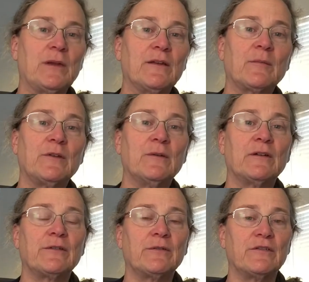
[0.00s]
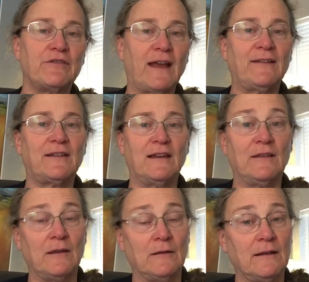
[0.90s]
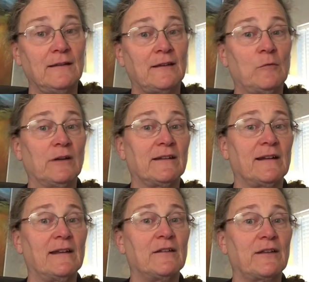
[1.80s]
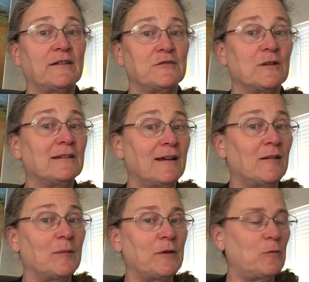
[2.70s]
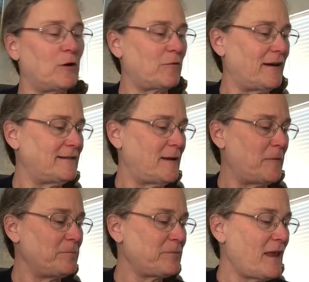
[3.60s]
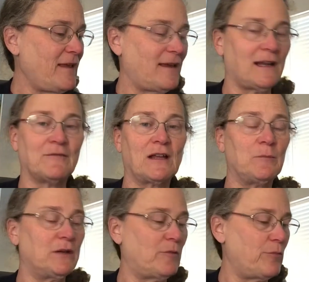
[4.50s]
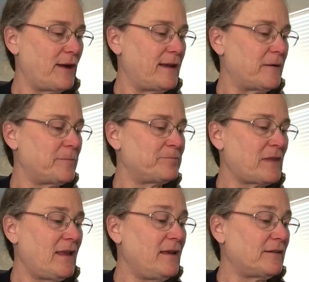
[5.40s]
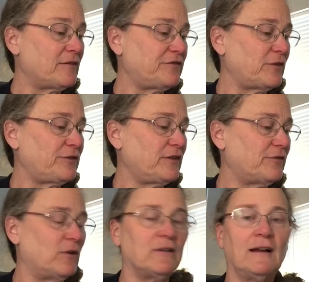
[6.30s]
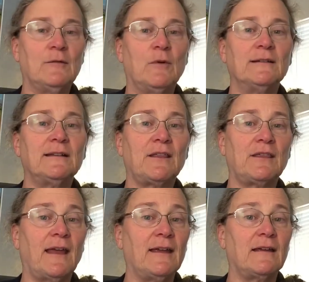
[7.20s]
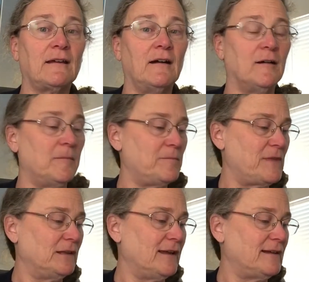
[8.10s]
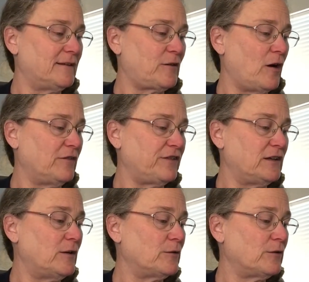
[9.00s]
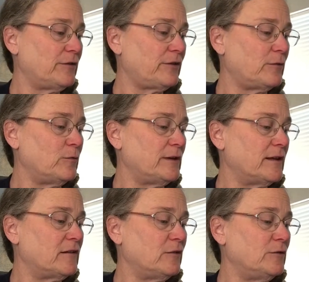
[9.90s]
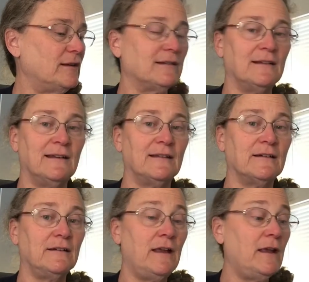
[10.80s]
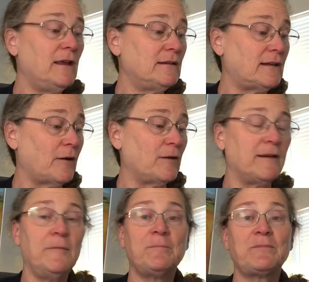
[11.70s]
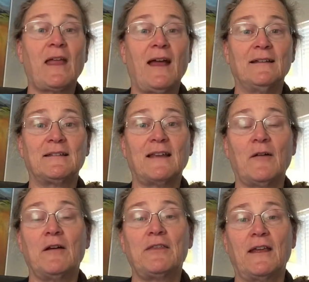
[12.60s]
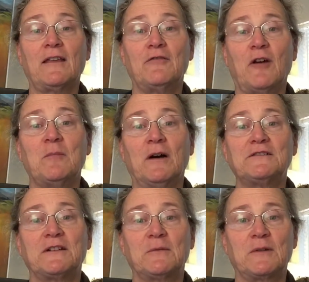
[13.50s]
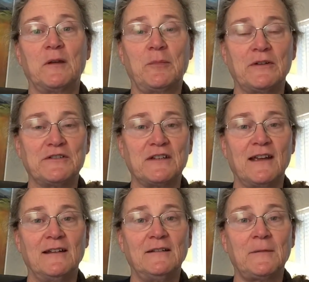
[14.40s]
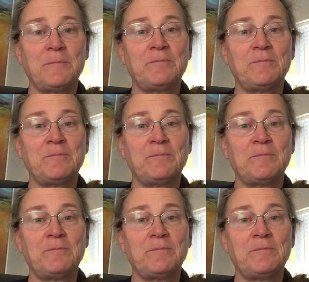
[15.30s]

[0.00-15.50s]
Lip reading: because I'm doing a sort of fast and easy one today, because as you can tell, I'm at work right now and I've got a bit of a break. So, first of all, I want to thank the latest coffee donors, who would include Linda, Terry, and Sarah. Thank you very much. I really appreciate it.